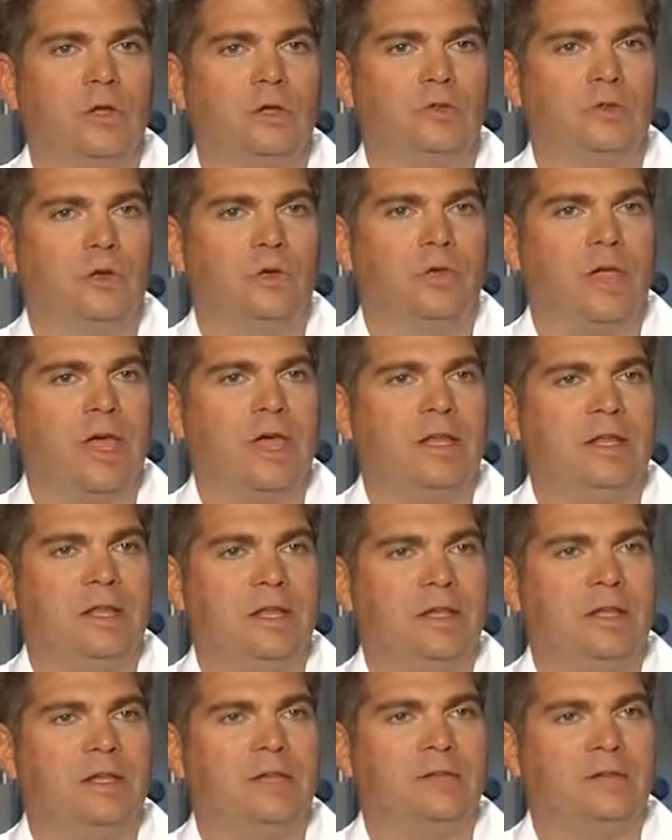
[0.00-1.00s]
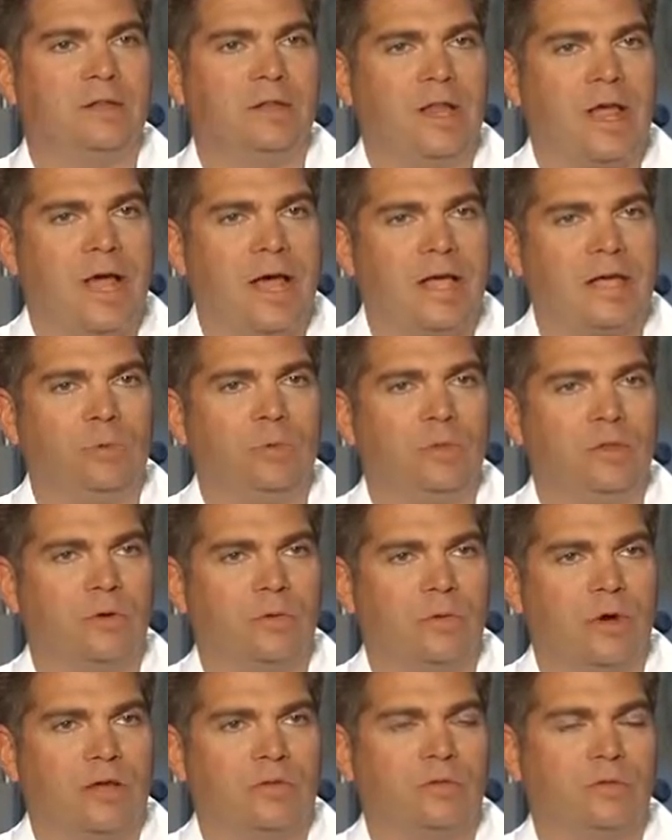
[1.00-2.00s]
so that it is aligned with
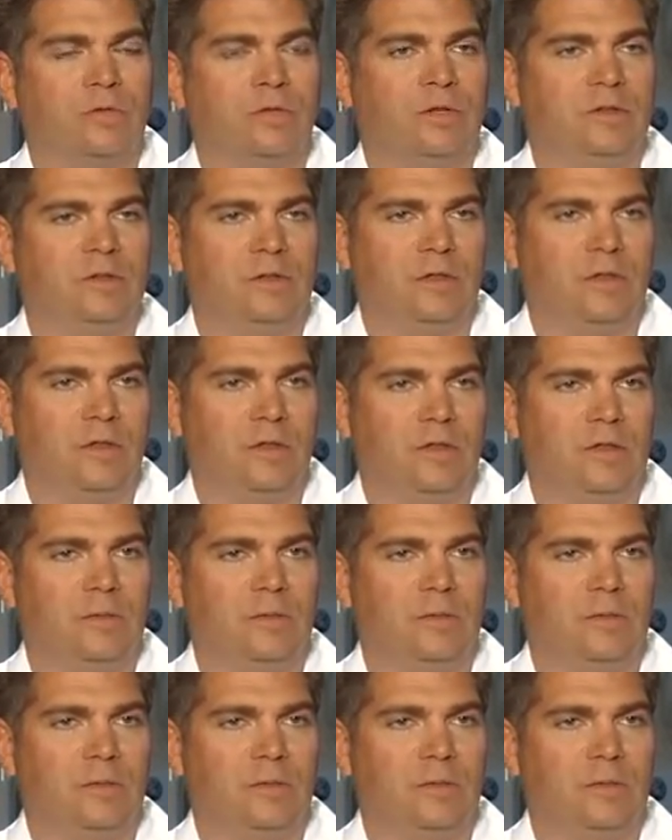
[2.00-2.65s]
the rest of the teeth.